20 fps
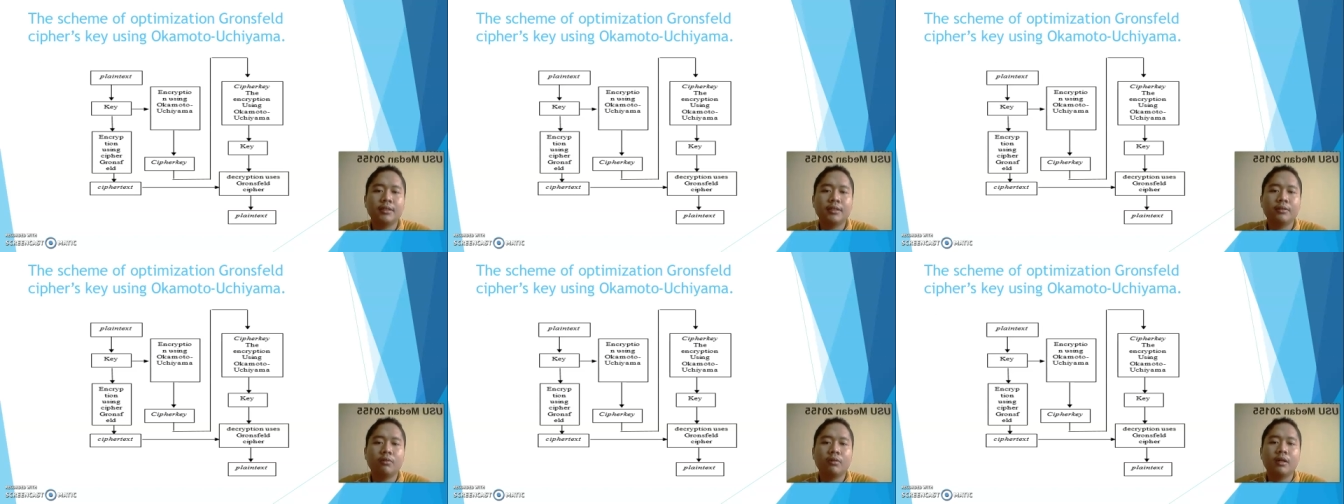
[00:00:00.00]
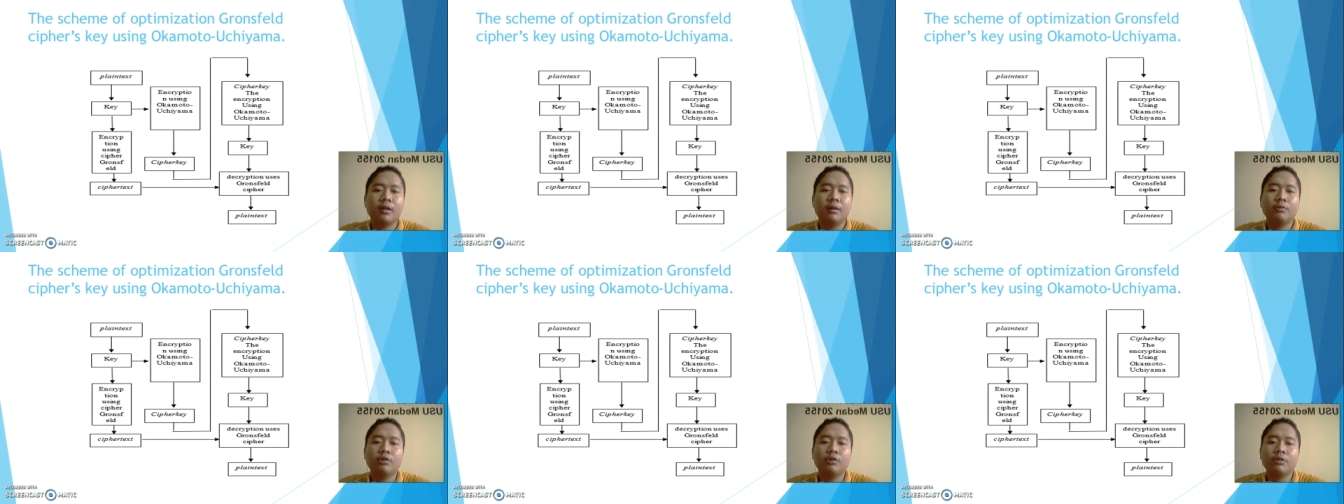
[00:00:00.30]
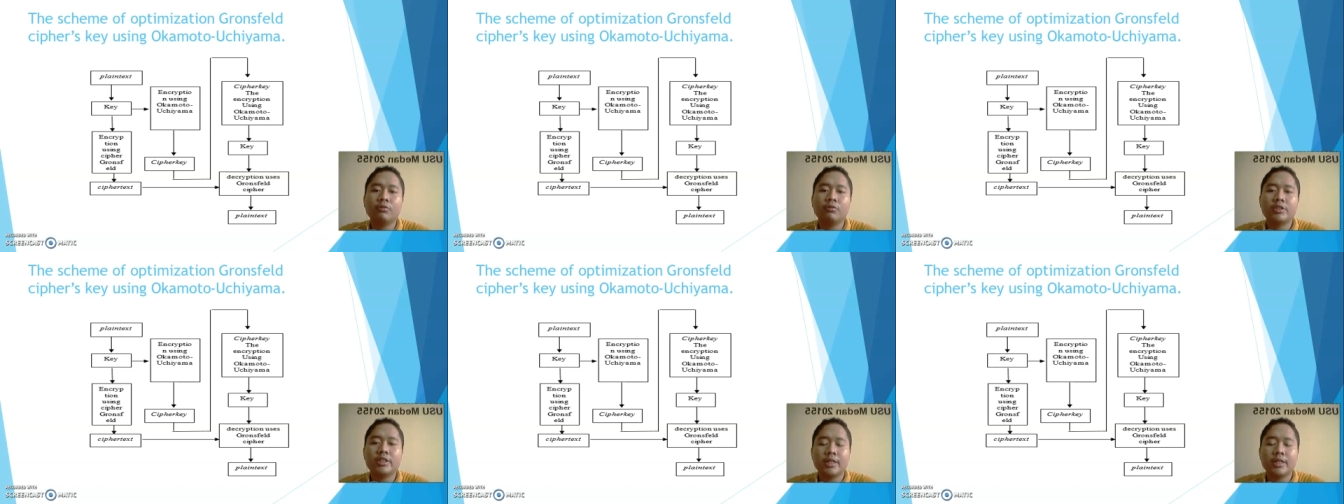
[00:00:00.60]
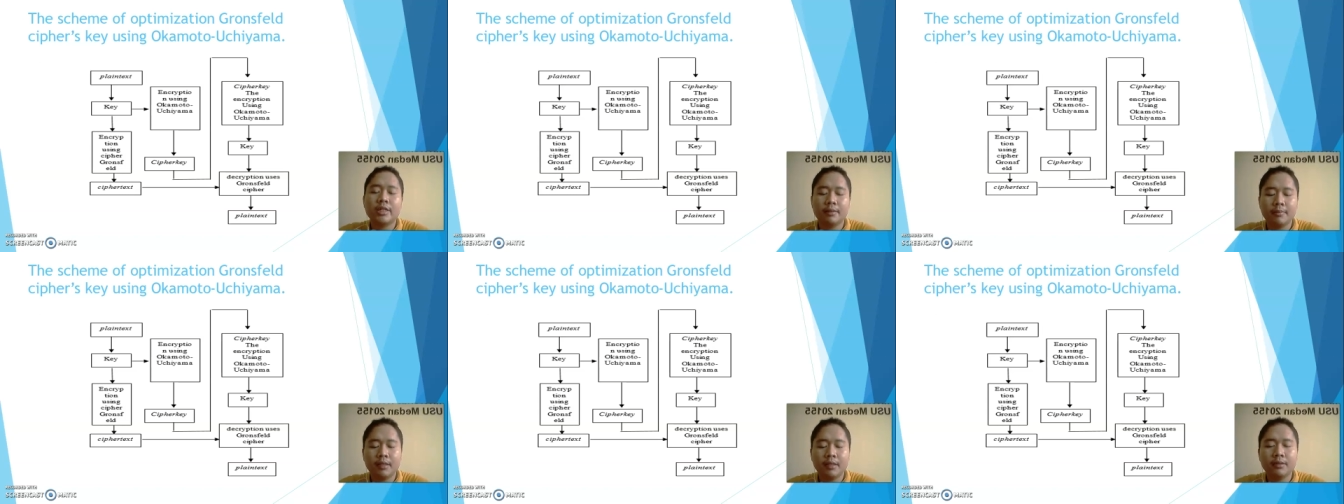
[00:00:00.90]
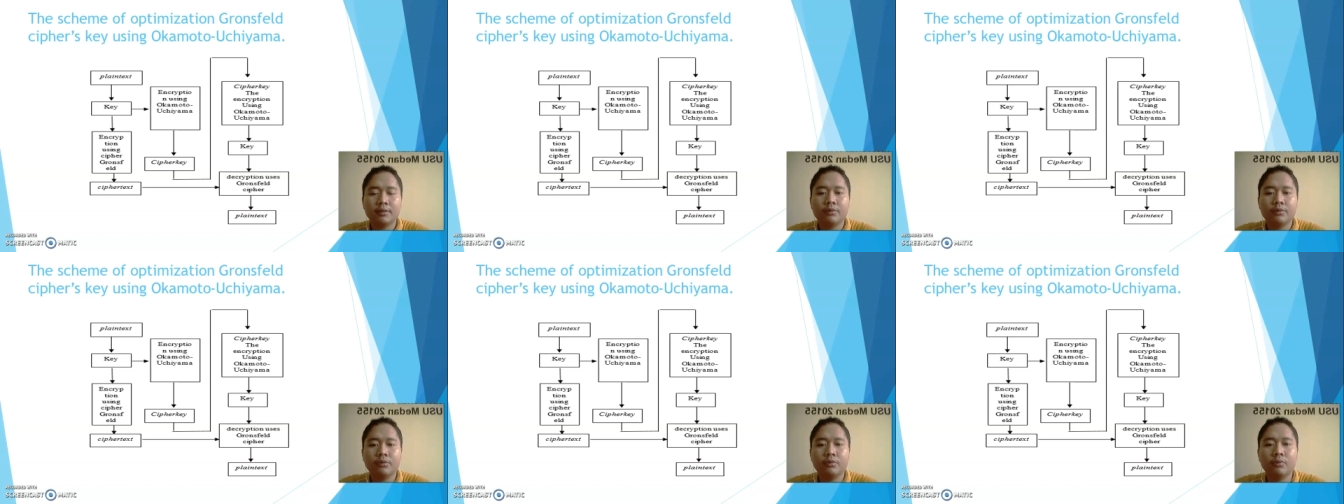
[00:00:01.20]
Okamoto Uchiyama
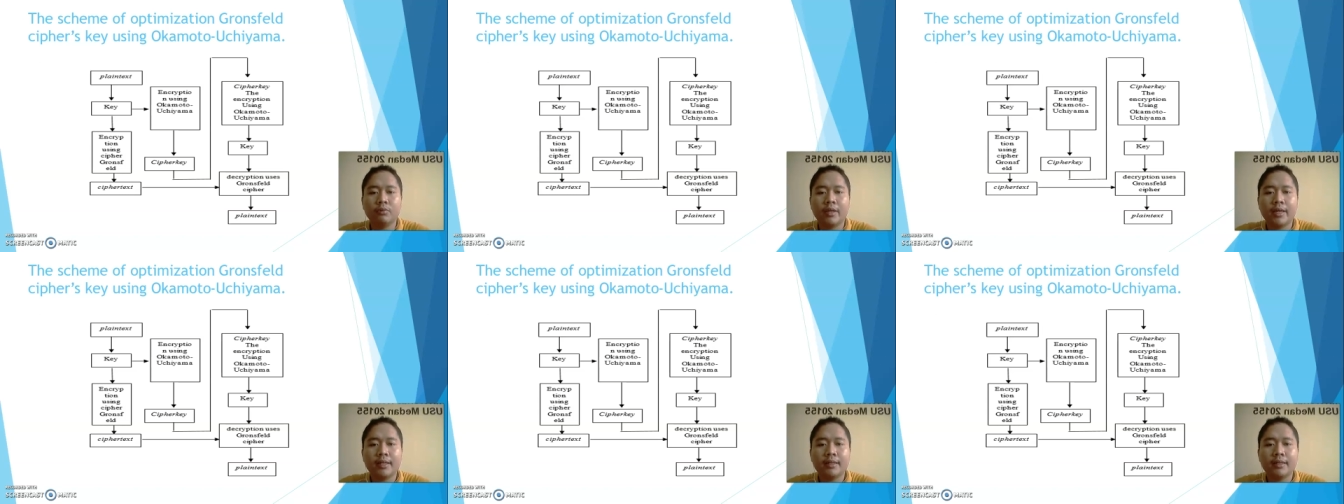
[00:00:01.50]
to get